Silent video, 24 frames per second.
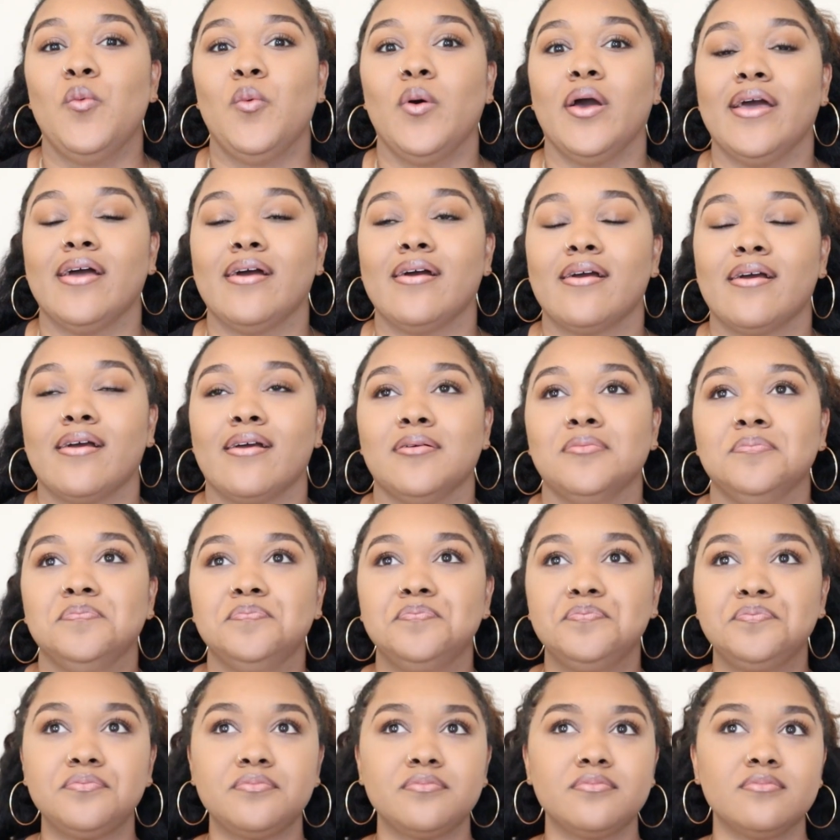where
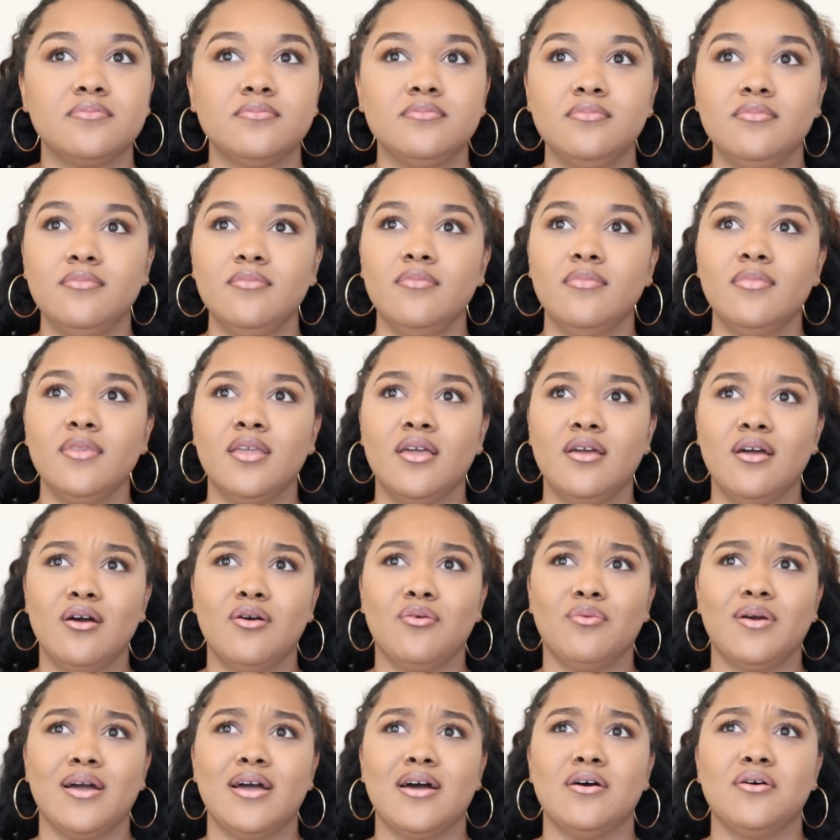
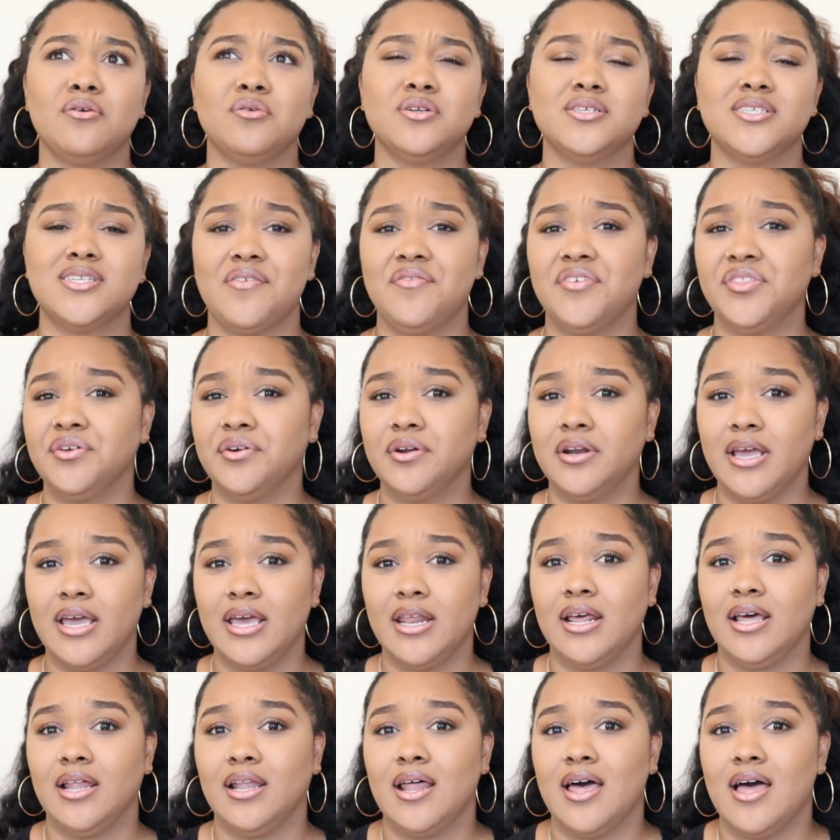around 7:30,
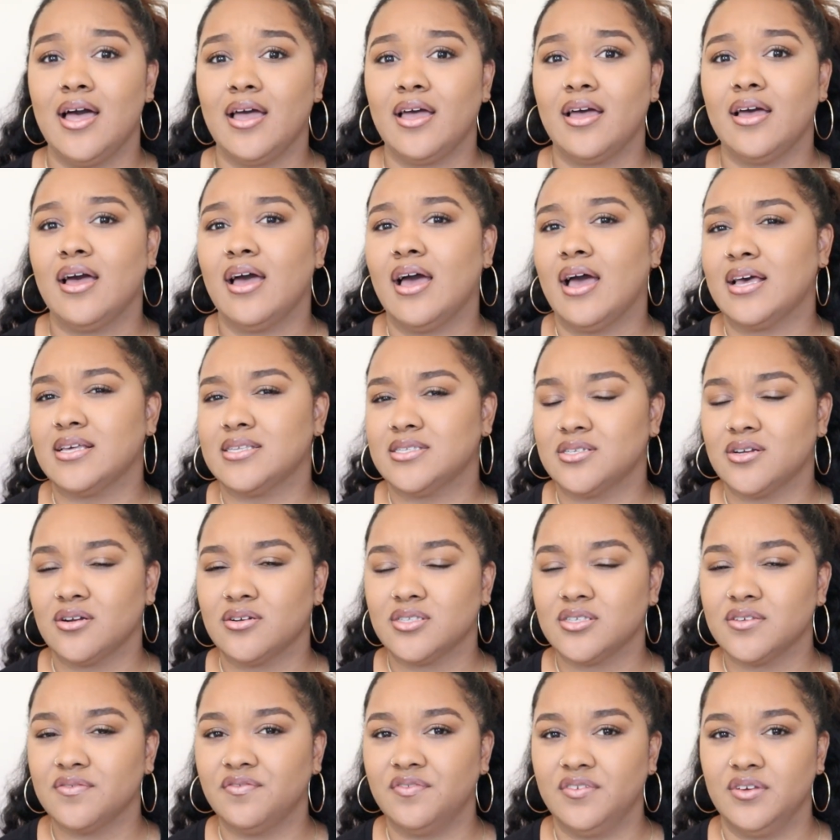8 o'clock, I
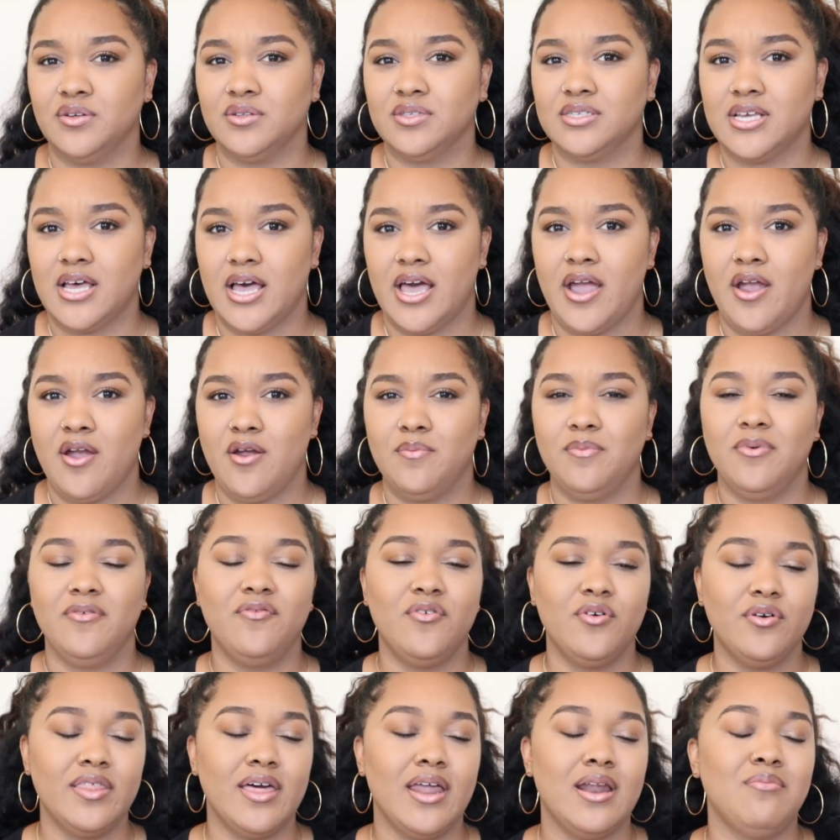start to feel tired.
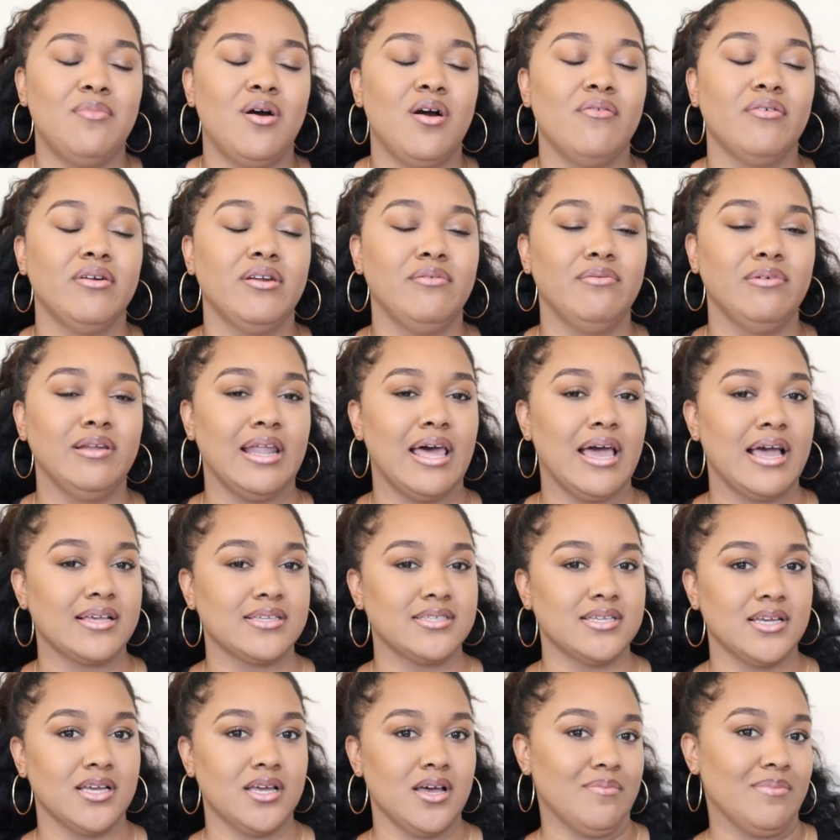Before that, I'm already
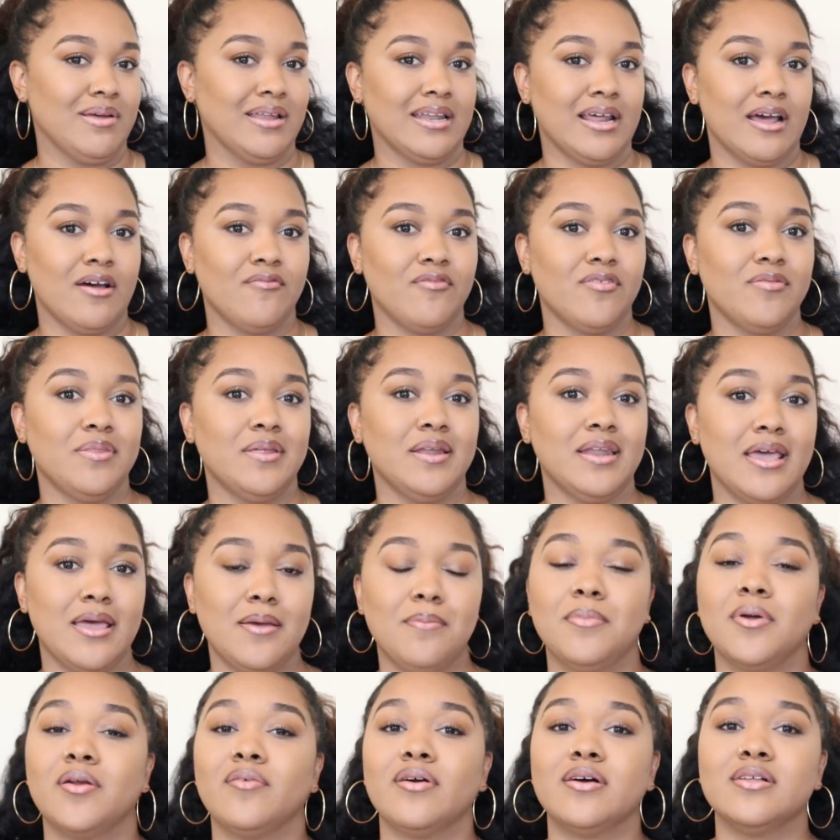relaxing, coming down from the
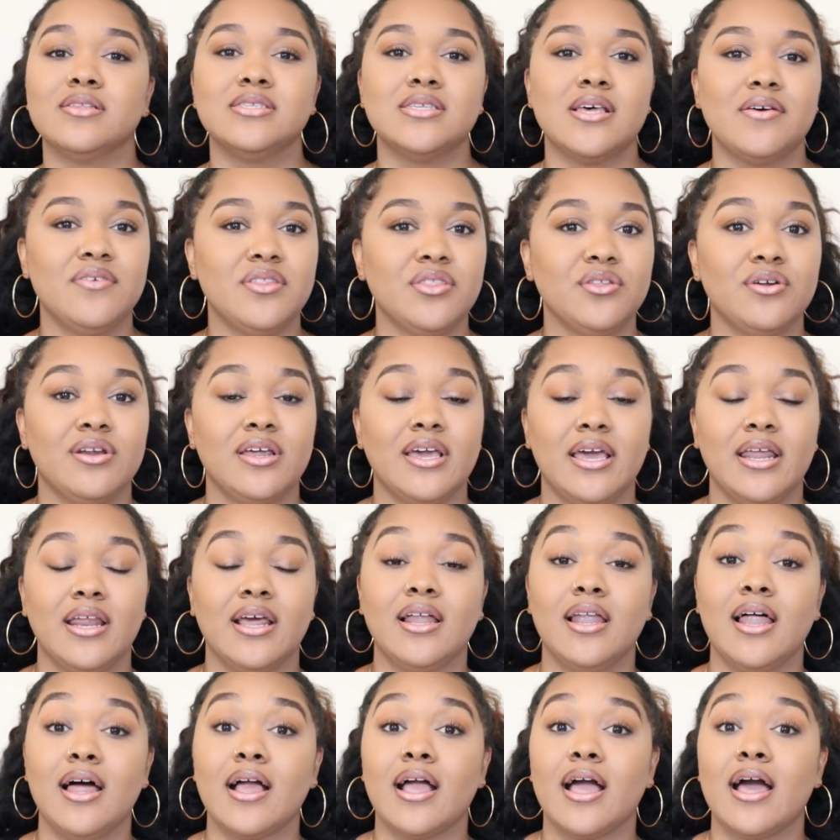day. But around 7:30, 8
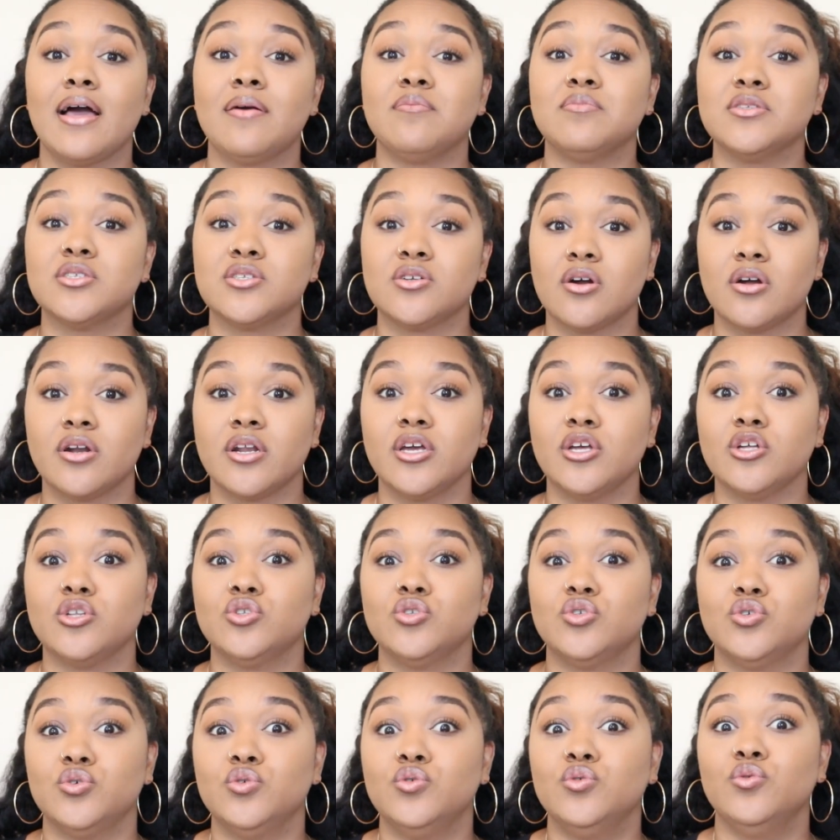o'clock, I'm starting
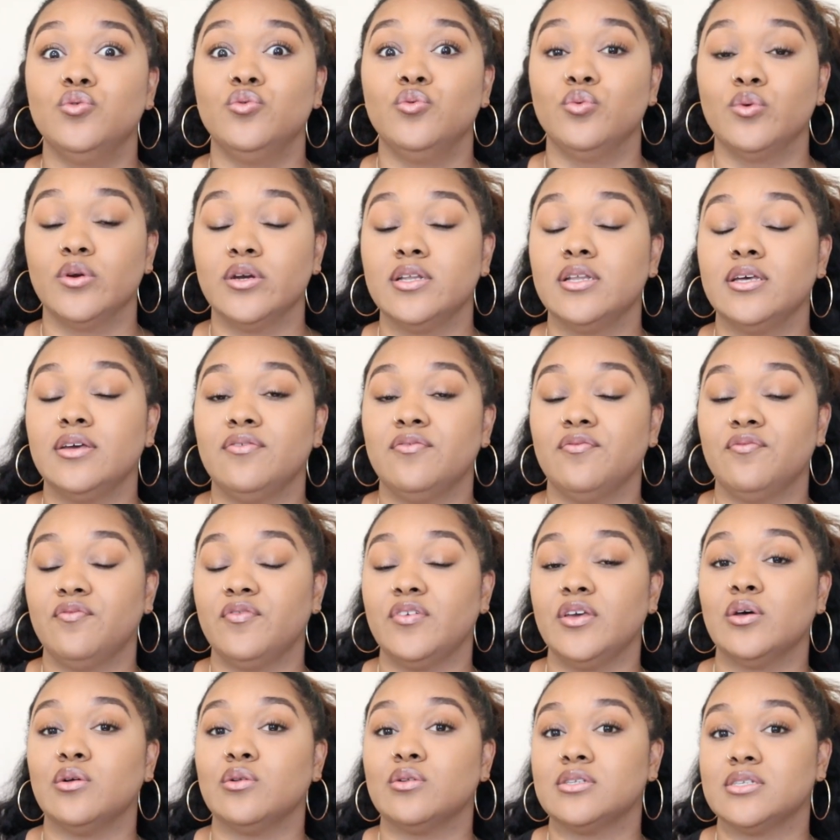to really
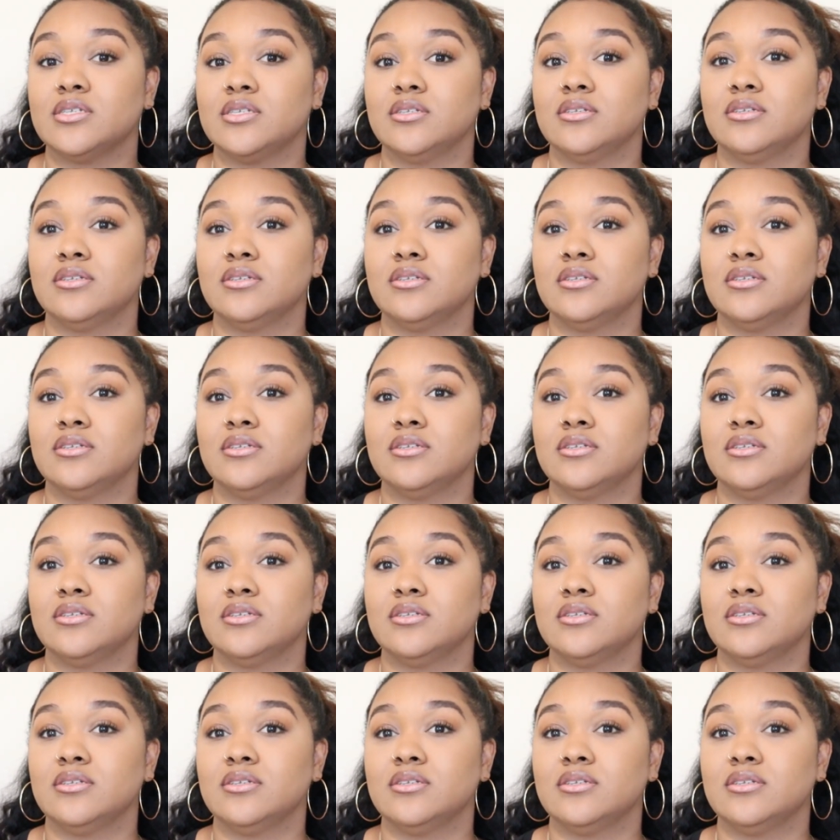feel